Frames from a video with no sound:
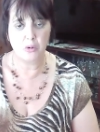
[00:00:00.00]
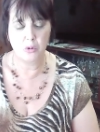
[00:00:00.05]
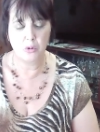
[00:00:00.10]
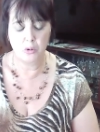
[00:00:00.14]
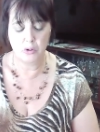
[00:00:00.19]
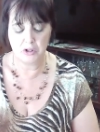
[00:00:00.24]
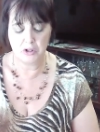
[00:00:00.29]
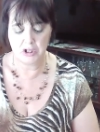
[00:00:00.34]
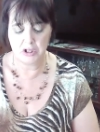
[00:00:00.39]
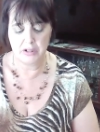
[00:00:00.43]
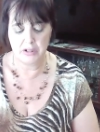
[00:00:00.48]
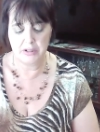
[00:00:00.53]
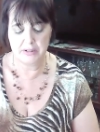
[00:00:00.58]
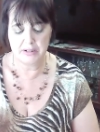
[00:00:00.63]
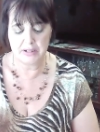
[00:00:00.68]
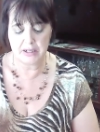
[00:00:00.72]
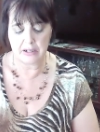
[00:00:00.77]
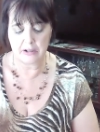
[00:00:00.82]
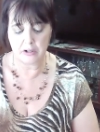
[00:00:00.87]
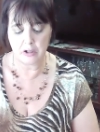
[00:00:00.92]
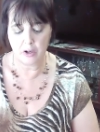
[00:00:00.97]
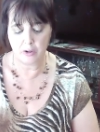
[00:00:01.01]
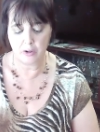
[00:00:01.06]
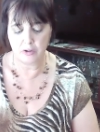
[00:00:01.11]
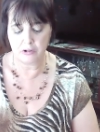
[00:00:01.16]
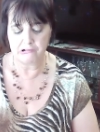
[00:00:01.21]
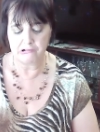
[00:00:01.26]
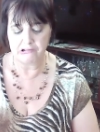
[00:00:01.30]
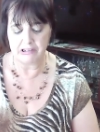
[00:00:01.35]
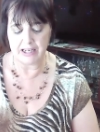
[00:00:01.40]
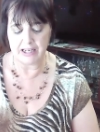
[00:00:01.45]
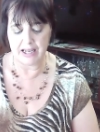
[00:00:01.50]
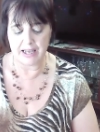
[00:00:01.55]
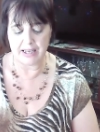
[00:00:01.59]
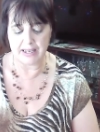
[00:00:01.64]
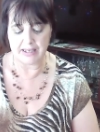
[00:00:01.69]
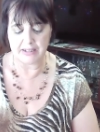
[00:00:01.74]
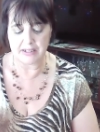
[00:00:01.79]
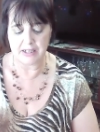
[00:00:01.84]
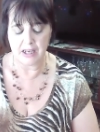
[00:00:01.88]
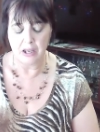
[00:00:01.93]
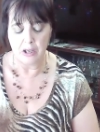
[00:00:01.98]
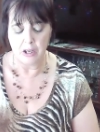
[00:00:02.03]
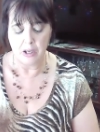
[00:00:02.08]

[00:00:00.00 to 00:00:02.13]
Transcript: Orchard, co-create.